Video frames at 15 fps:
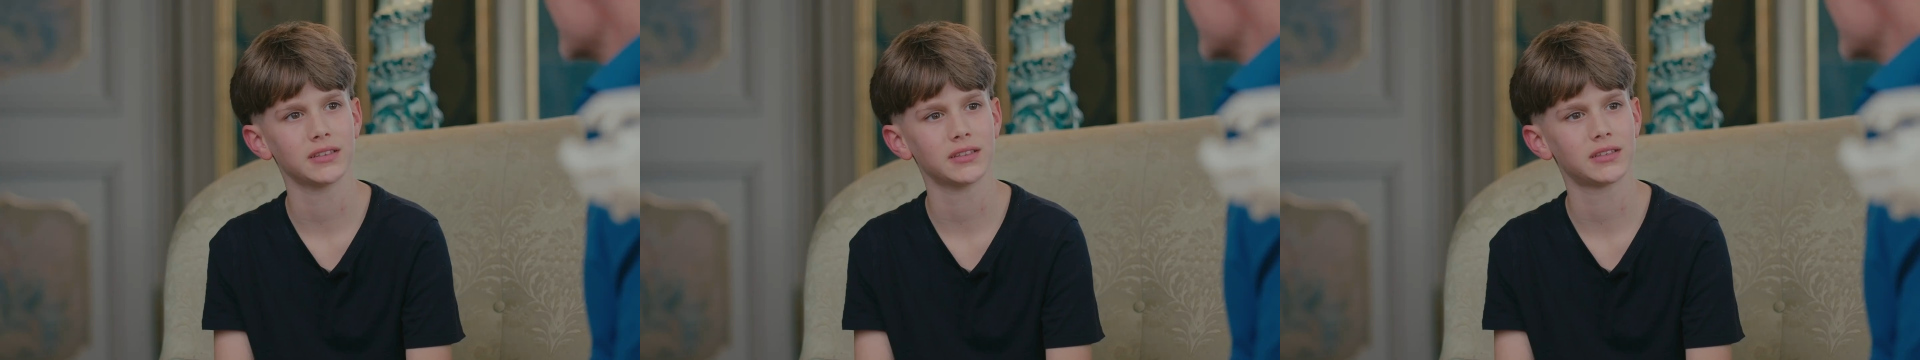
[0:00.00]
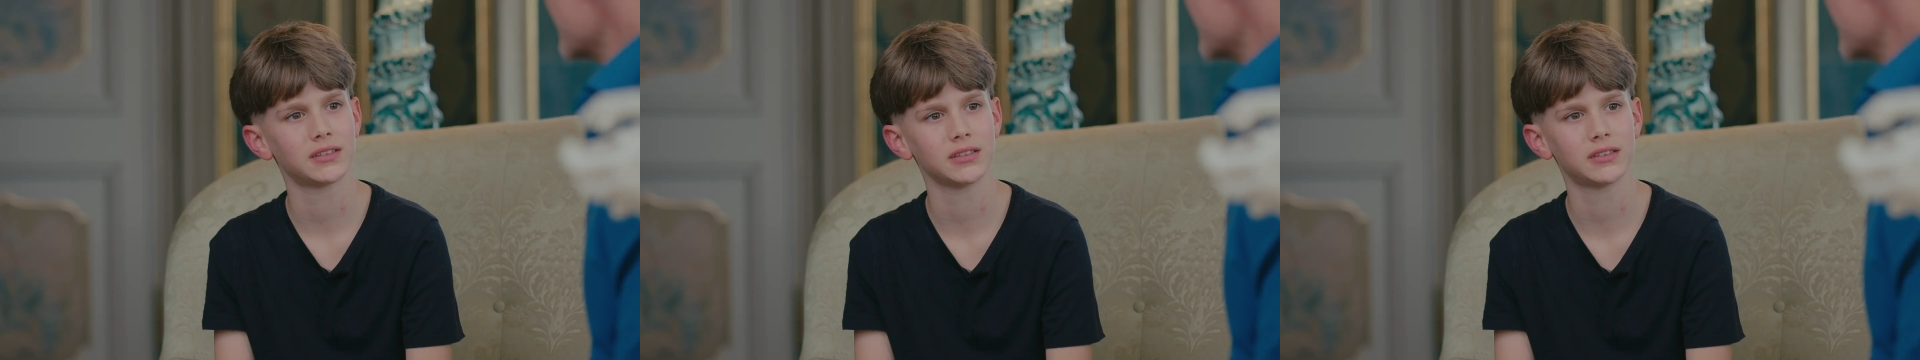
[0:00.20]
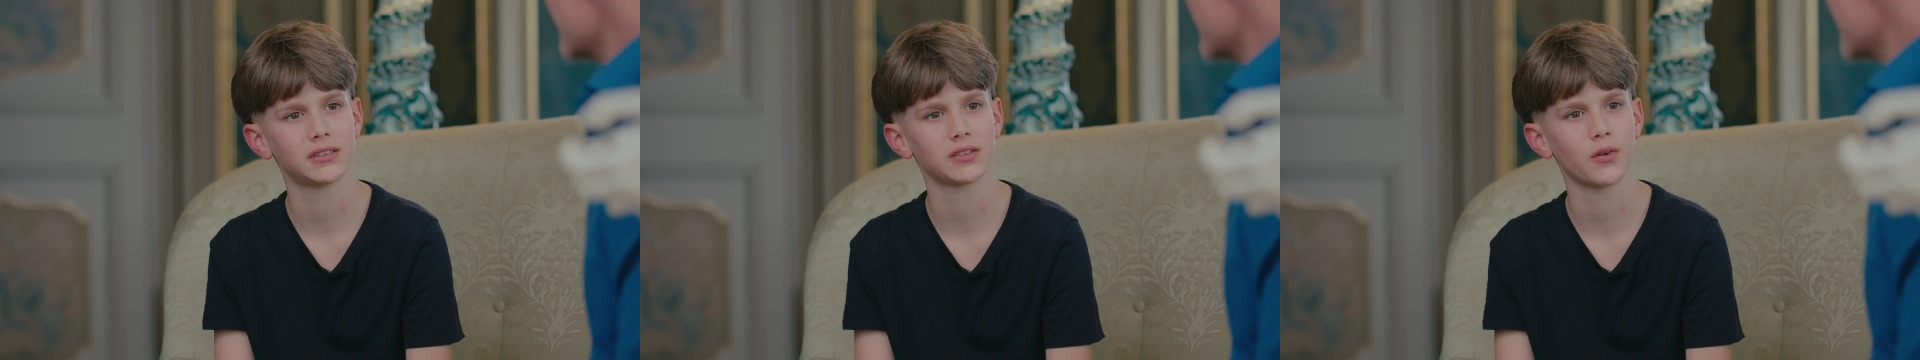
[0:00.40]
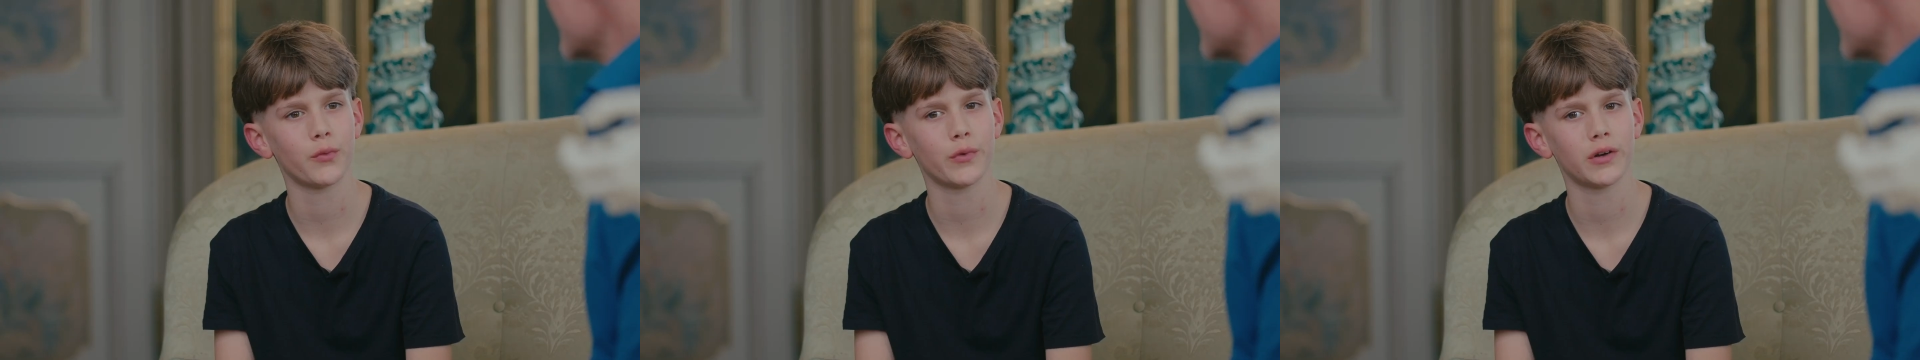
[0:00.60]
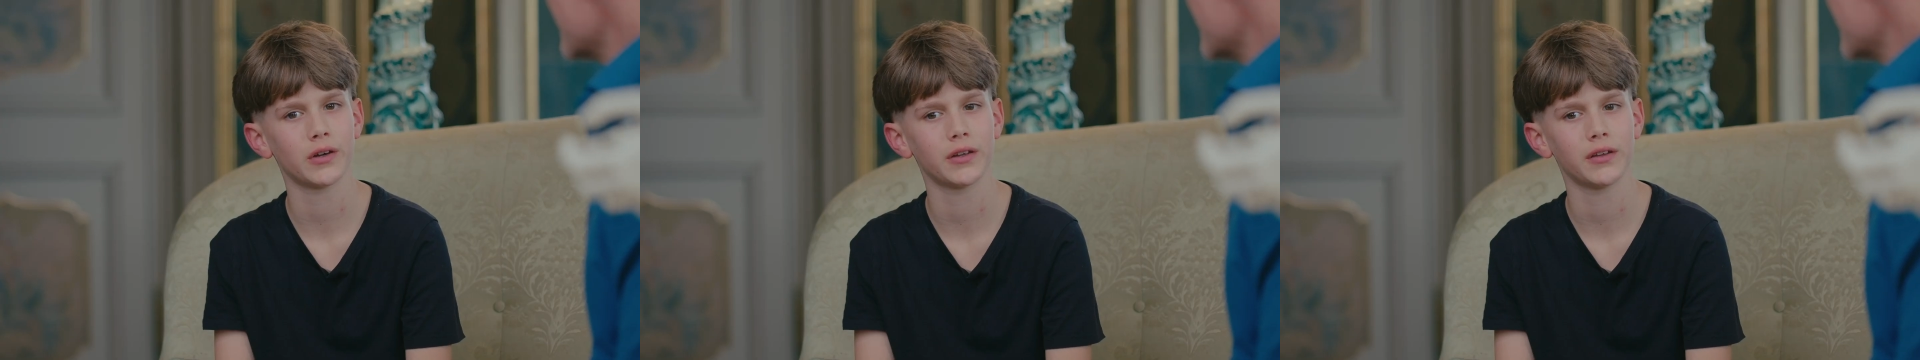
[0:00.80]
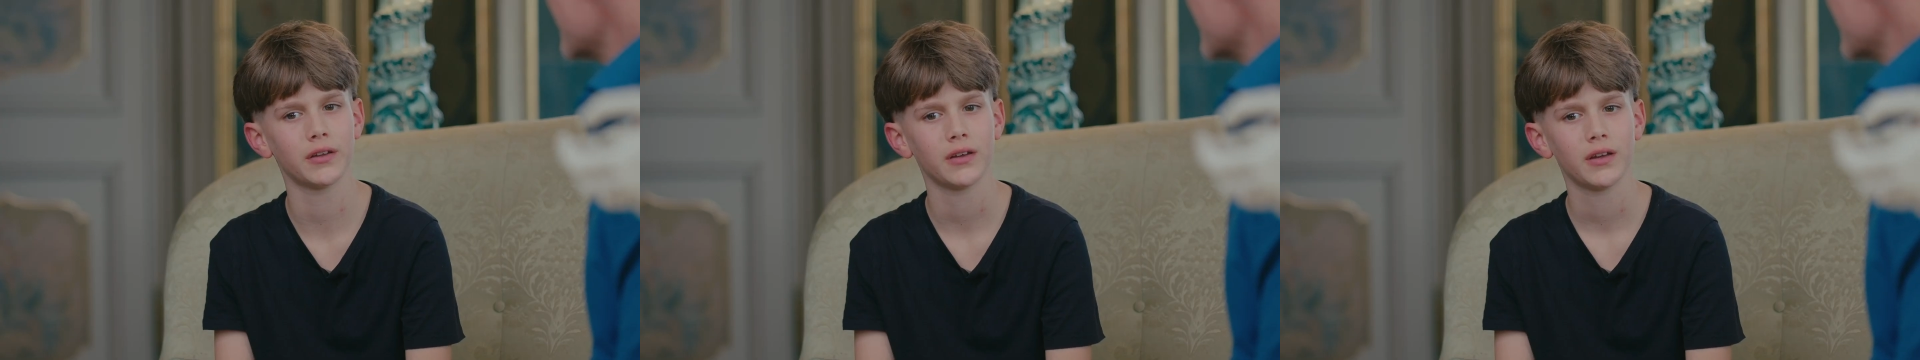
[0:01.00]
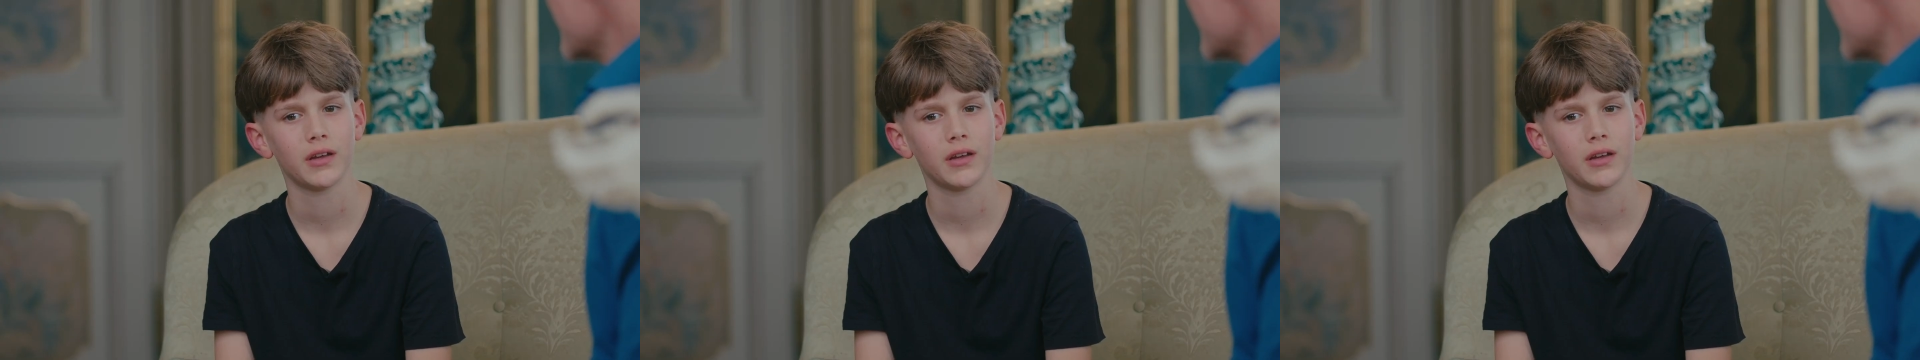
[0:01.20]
this? Did someone...